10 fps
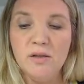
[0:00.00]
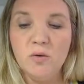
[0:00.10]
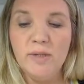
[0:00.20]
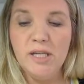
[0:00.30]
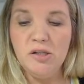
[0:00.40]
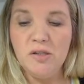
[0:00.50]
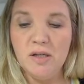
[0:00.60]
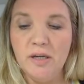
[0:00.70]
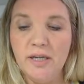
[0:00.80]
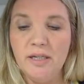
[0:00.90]
On each
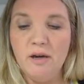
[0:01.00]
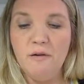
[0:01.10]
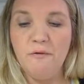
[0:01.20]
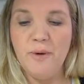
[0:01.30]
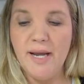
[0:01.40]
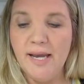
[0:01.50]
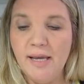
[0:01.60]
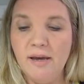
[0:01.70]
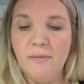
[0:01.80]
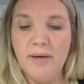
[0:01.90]
side, halfway,
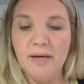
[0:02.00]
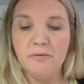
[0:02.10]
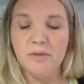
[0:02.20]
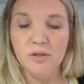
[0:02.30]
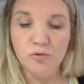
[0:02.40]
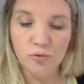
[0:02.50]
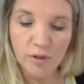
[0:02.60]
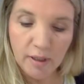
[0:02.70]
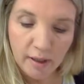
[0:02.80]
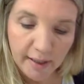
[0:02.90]
come out and draw a
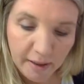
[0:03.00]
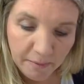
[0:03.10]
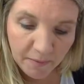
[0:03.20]
line.